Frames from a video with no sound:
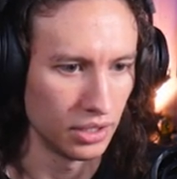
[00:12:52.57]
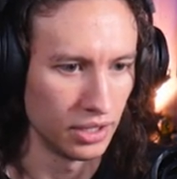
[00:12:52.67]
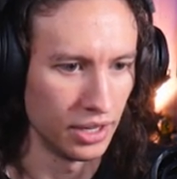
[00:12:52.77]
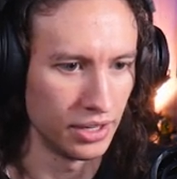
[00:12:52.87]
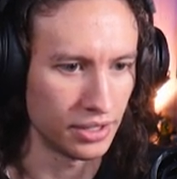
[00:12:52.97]

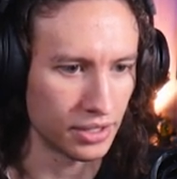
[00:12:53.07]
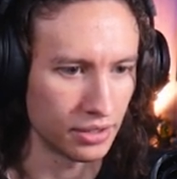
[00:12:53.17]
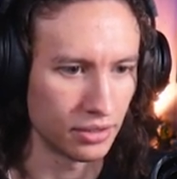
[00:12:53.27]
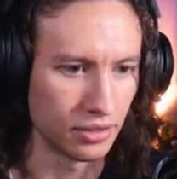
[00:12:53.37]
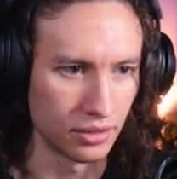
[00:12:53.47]
Hint.
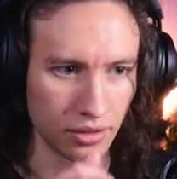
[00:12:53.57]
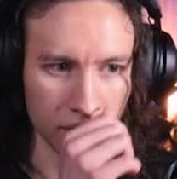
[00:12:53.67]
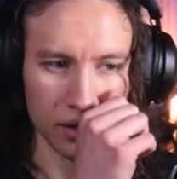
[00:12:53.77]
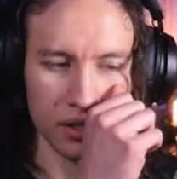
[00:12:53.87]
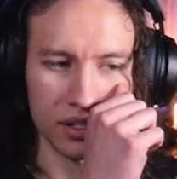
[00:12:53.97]

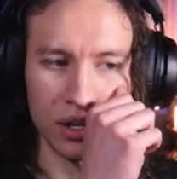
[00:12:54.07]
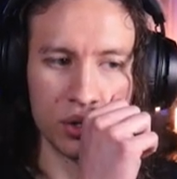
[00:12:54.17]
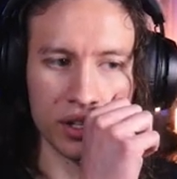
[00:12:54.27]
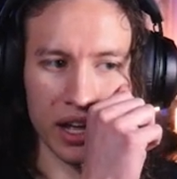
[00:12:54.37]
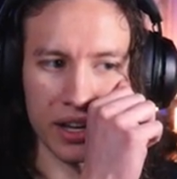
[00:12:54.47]

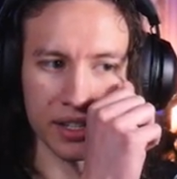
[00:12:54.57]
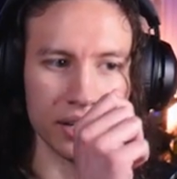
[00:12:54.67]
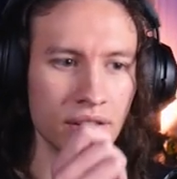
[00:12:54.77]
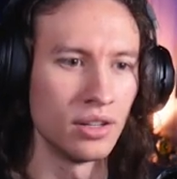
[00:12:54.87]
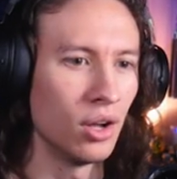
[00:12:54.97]

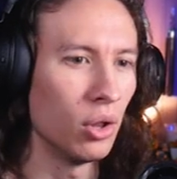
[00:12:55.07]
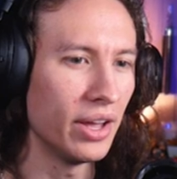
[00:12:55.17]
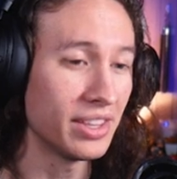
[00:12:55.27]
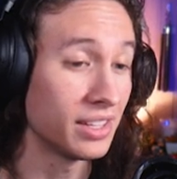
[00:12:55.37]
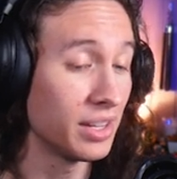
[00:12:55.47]
Socializing. A
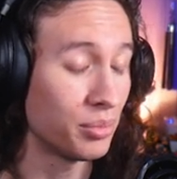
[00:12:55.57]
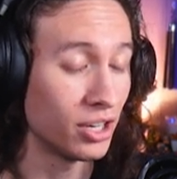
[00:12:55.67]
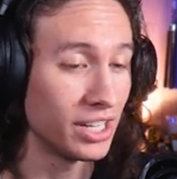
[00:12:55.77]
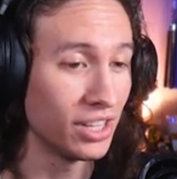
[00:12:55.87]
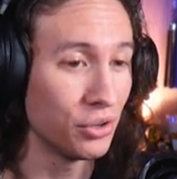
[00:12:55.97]
lathe can get
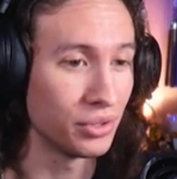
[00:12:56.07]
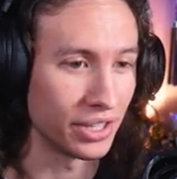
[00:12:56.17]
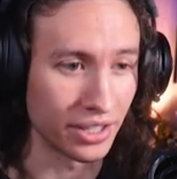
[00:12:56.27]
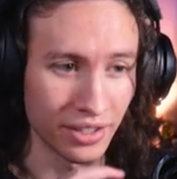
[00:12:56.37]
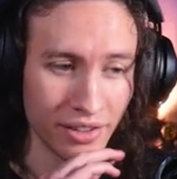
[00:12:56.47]
pretty
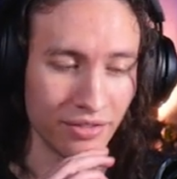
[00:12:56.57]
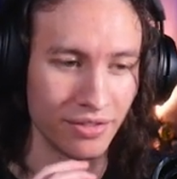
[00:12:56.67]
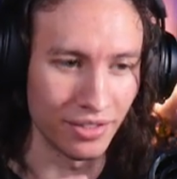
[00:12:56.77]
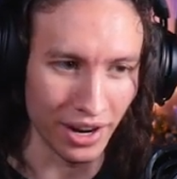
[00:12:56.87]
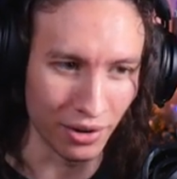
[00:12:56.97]
lonely.
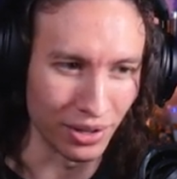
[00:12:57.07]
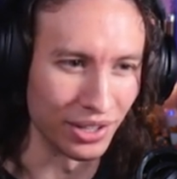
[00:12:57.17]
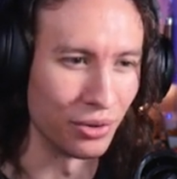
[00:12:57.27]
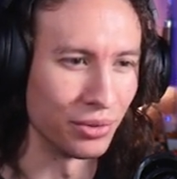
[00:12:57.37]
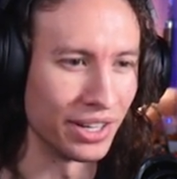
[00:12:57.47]
Very
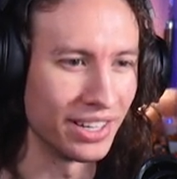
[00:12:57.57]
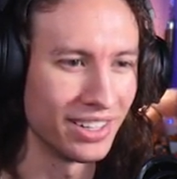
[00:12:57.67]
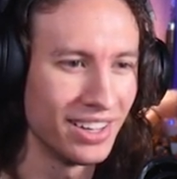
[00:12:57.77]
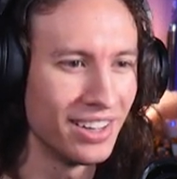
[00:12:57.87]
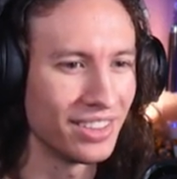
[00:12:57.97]
lonely.
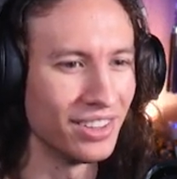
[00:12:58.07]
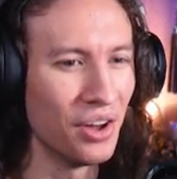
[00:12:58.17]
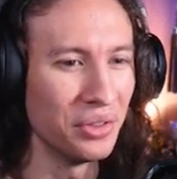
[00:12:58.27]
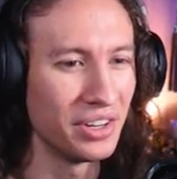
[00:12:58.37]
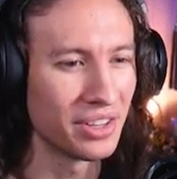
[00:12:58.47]
The
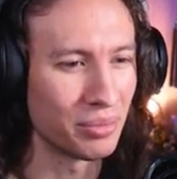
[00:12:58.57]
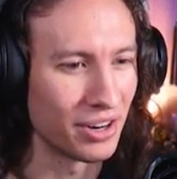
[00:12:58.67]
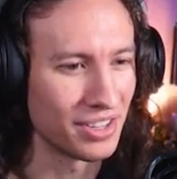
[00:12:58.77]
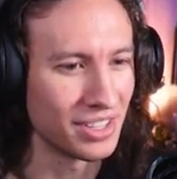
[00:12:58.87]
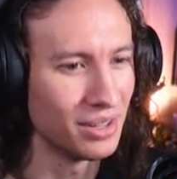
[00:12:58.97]
lonelier the
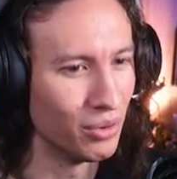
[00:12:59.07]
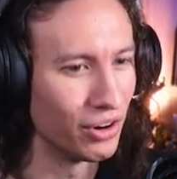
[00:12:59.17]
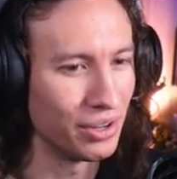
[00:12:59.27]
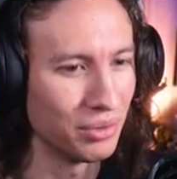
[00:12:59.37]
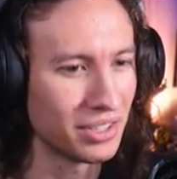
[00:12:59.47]
person, the more
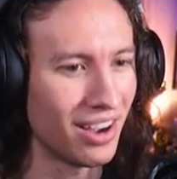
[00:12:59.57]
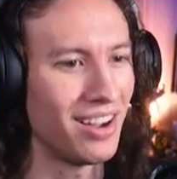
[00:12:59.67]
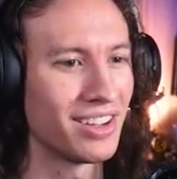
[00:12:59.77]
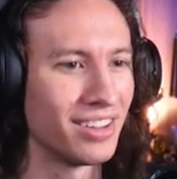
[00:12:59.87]
he will talk.